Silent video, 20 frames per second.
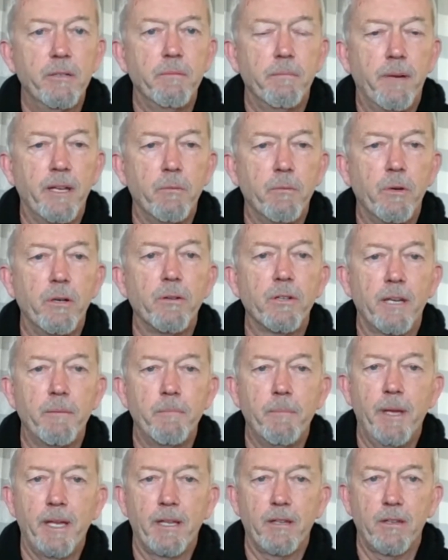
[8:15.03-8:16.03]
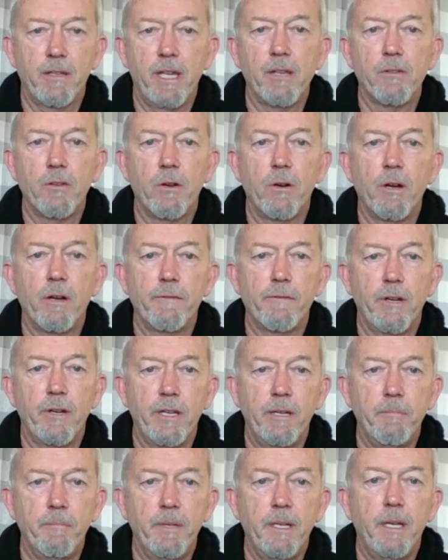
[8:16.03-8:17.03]
it may well come back to that
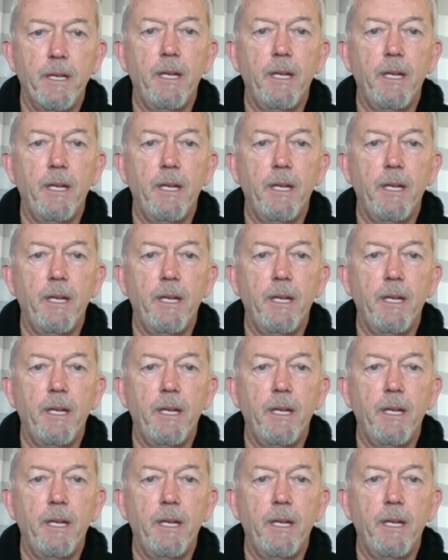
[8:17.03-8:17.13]
diaphragm